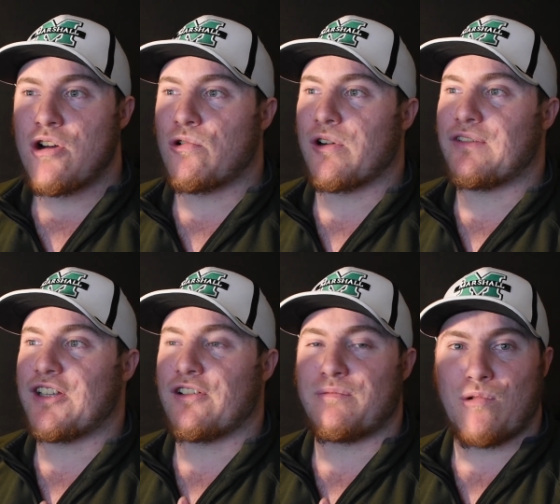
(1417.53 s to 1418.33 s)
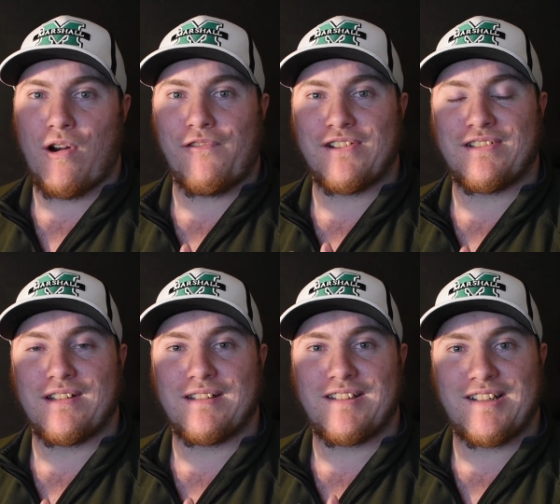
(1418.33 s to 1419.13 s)
or if there's more of a
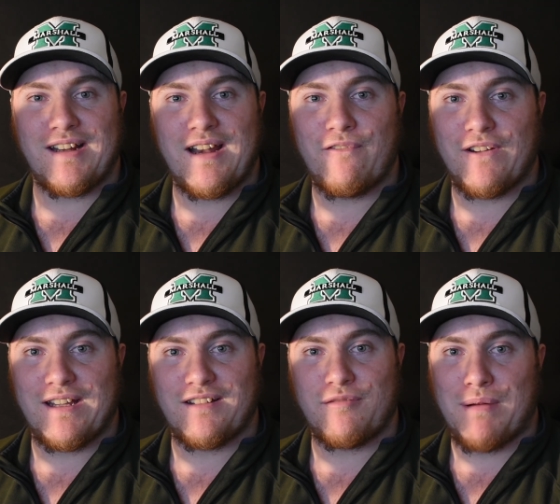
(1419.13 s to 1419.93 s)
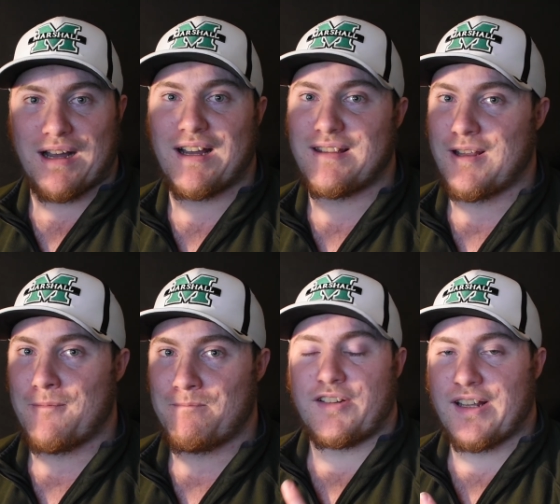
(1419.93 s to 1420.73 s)
significance behind
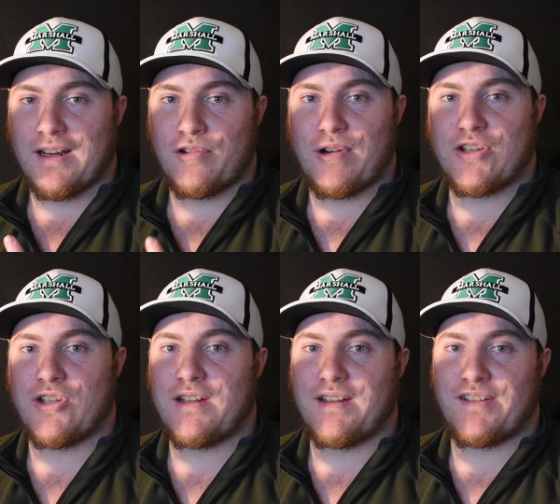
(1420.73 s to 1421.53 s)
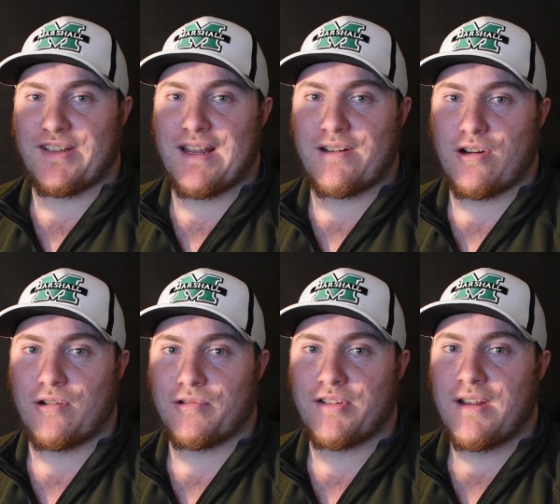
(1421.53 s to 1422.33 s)
them. The second question is St.
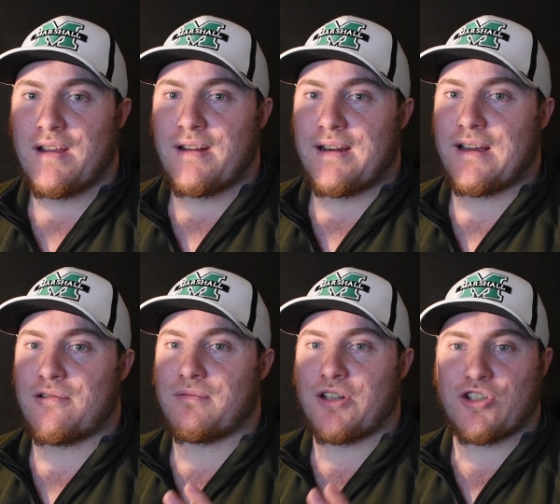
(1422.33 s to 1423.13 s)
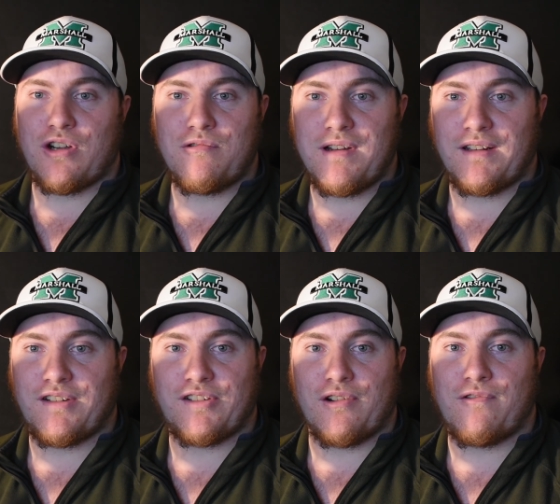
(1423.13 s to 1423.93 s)
O's. Now, the show
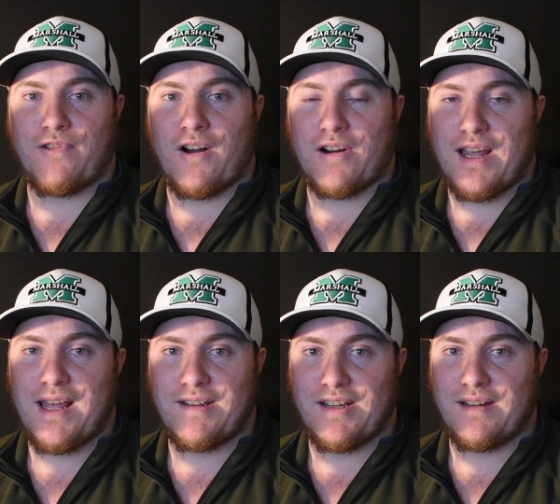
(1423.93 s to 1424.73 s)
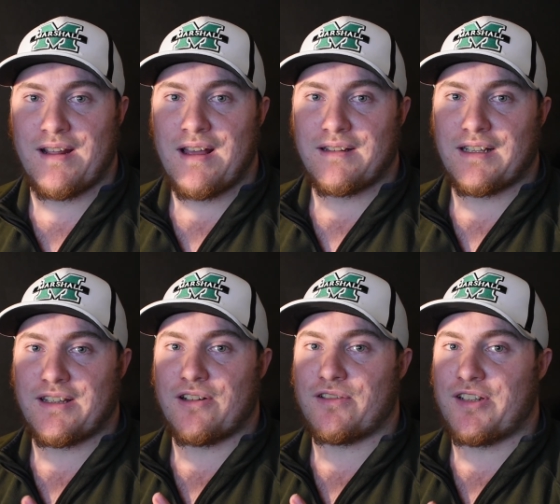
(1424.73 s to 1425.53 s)
has so far hinted
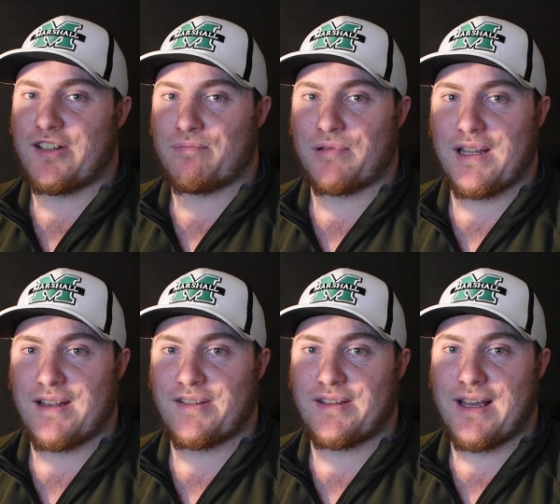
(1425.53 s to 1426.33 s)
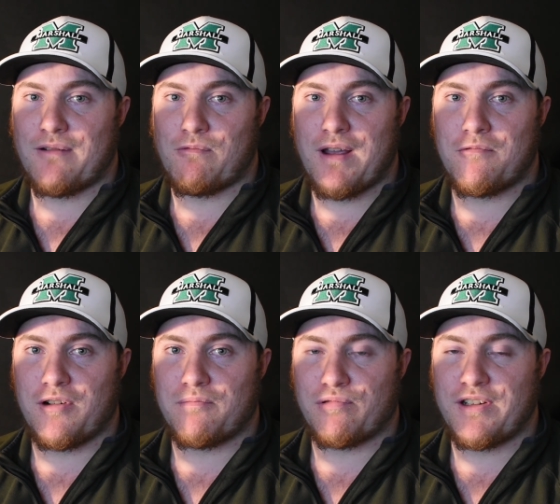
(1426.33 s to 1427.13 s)
that there's this place that
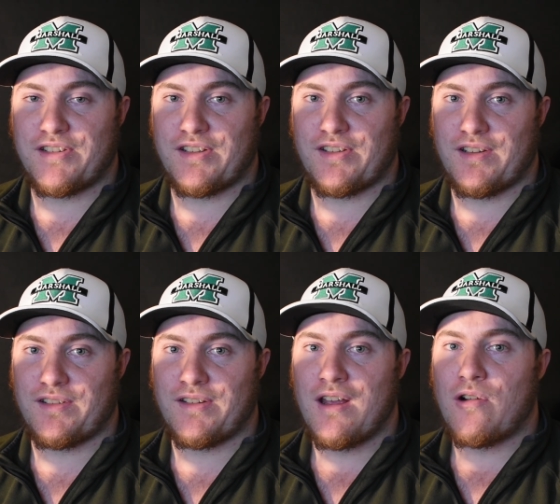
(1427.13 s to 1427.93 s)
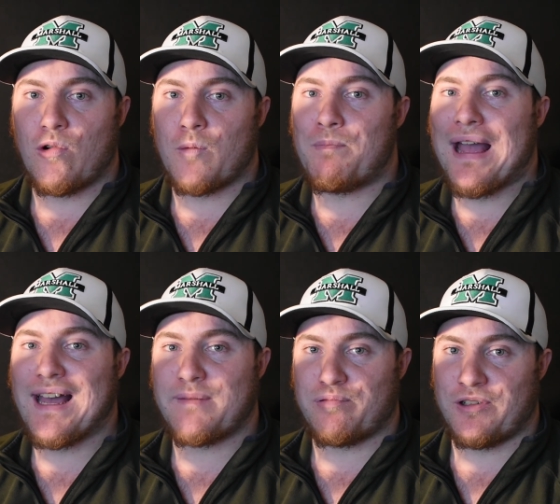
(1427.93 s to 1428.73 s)
wayward princesses or
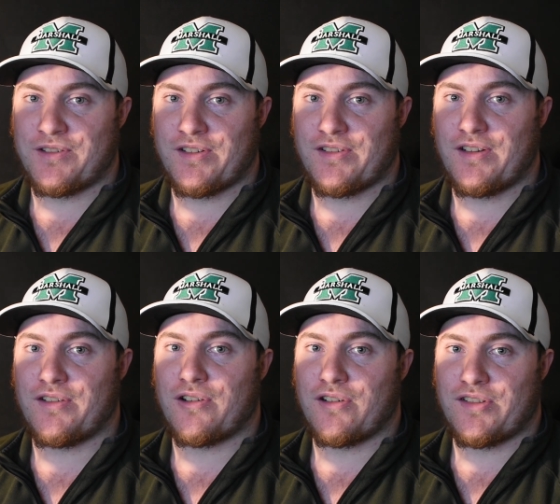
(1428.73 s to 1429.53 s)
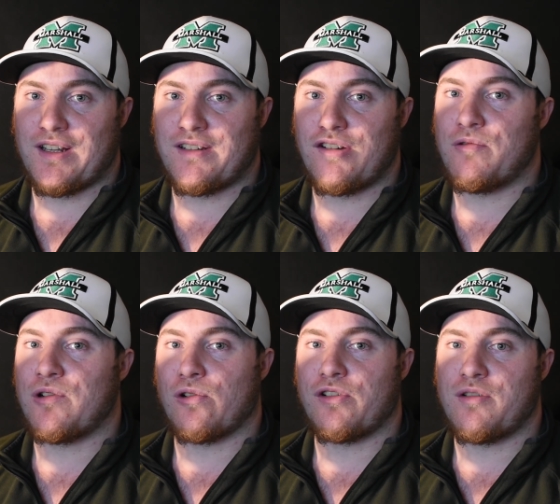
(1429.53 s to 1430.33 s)
bad princesses are sent to
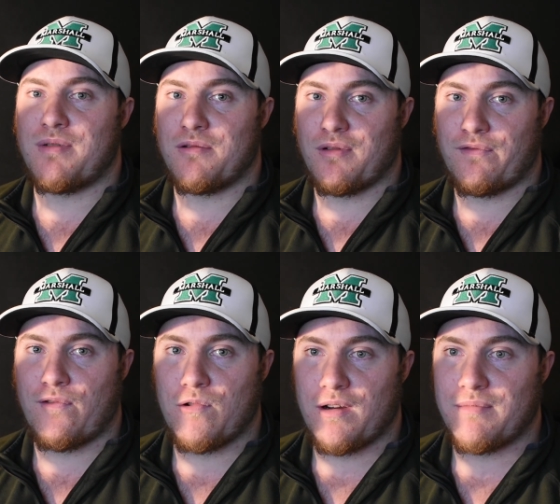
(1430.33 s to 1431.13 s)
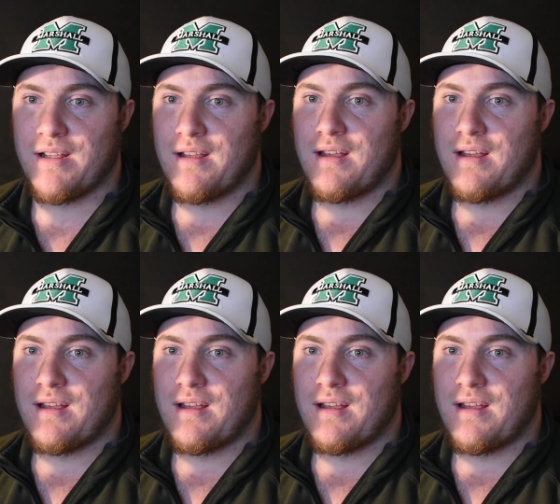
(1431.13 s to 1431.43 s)
in order to be reformed.